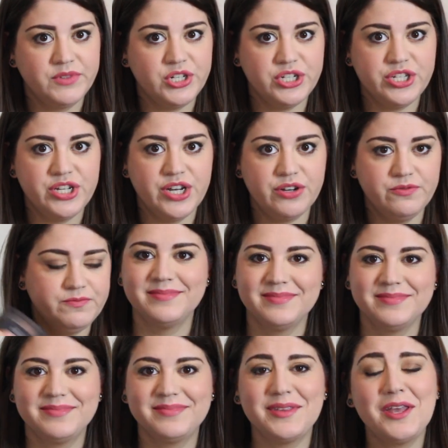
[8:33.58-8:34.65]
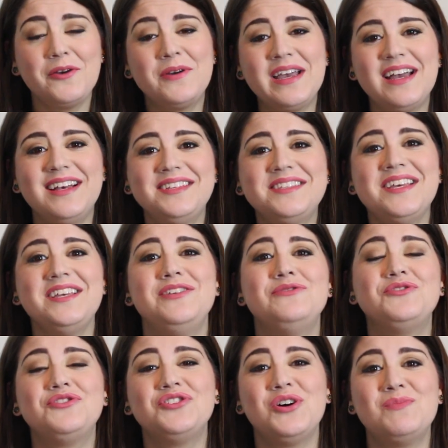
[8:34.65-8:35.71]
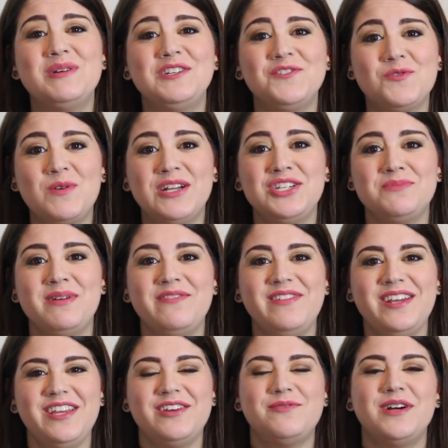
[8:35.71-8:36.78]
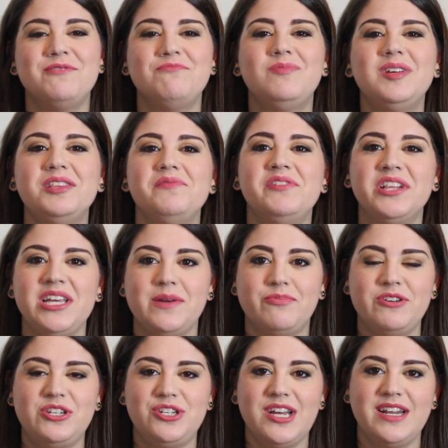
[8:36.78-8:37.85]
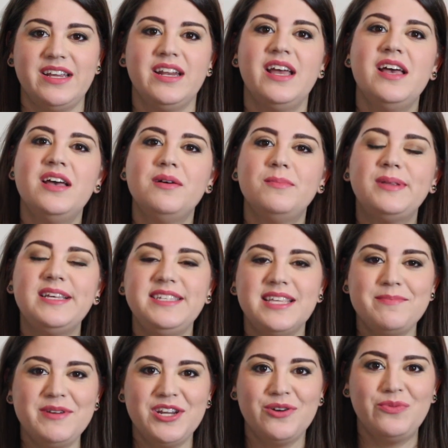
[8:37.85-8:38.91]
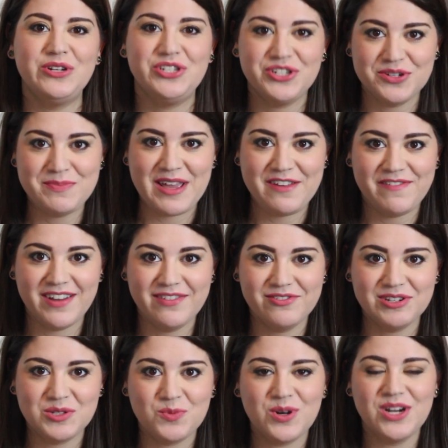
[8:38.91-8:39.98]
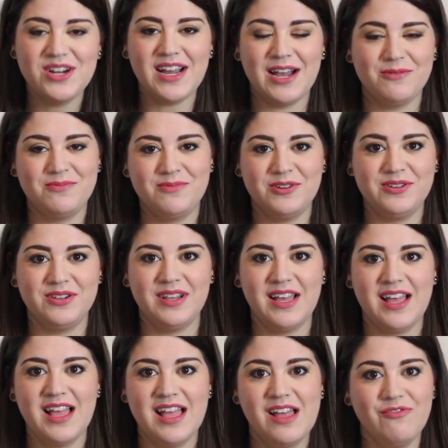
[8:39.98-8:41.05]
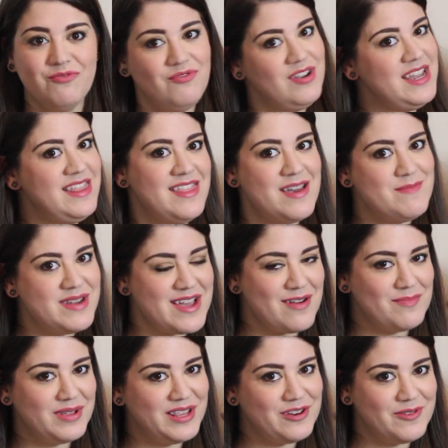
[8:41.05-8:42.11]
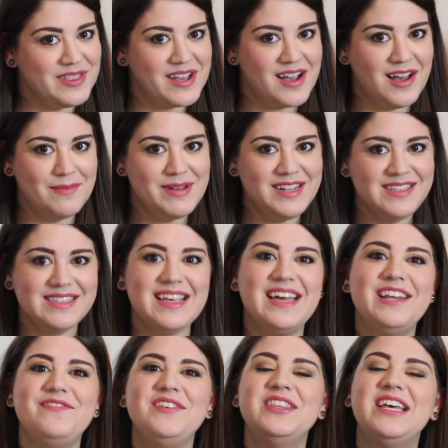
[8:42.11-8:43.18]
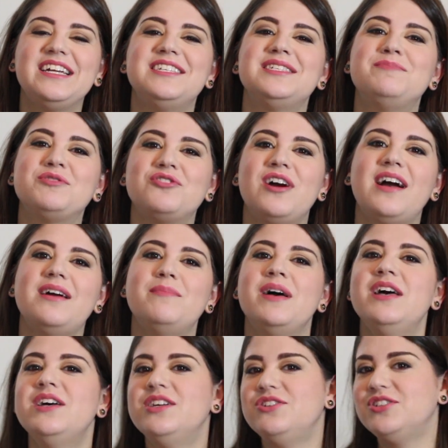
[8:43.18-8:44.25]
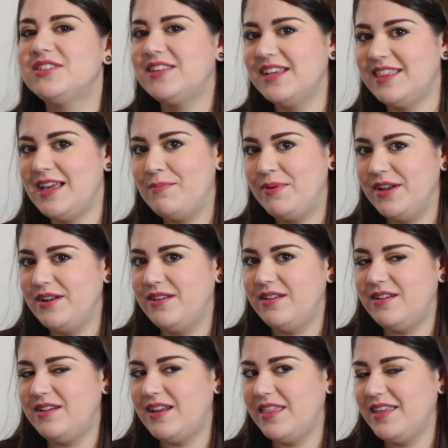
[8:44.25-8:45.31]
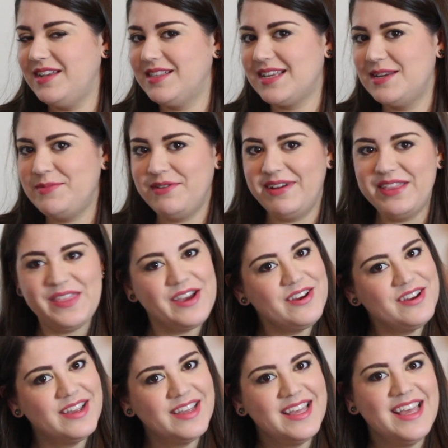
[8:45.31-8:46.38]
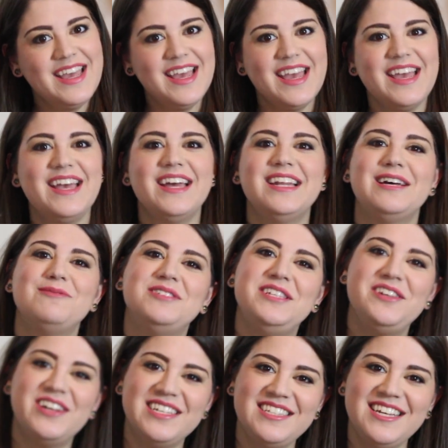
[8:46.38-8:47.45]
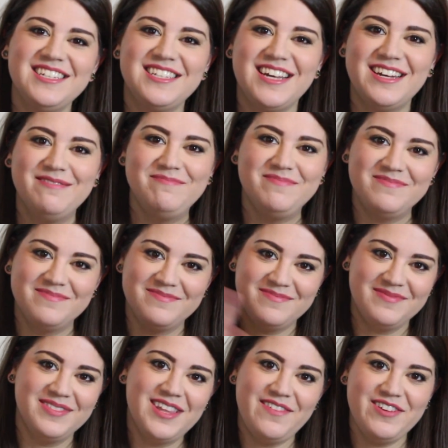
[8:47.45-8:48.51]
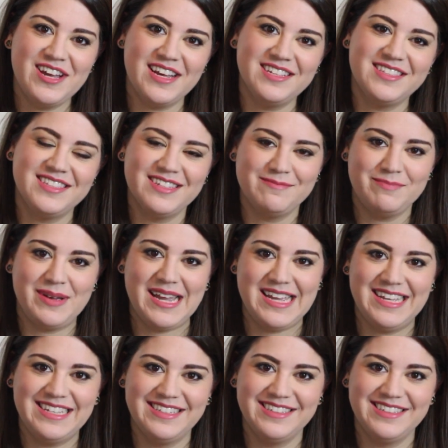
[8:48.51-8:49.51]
Good to go. Okay guys, thank you so much for watching my video. I really, really appreciate it. Please let me know what your May favorites were. I will read them down below in the comments. And if you'd like to subscribe, just click that button. I think it's going to be right there. And I will see you guys next time. Love you guys. Bye.